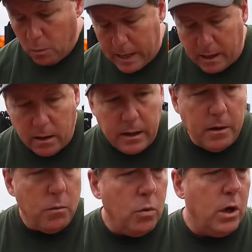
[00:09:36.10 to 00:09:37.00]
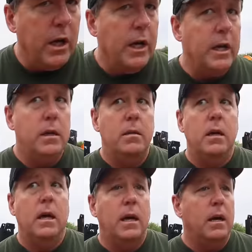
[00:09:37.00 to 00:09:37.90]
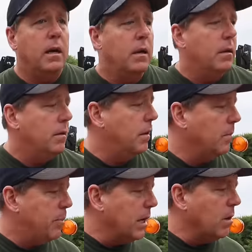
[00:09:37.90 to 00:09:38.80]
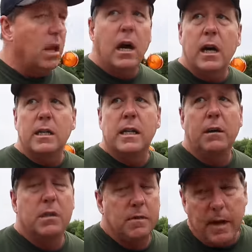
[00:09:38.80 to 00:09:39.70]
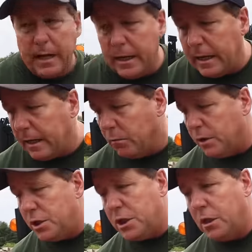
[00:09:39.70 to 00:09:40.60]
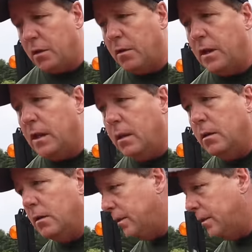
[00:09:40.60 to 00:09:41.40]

Well, it would, uh, the bigger logs I was finding, it would shear the,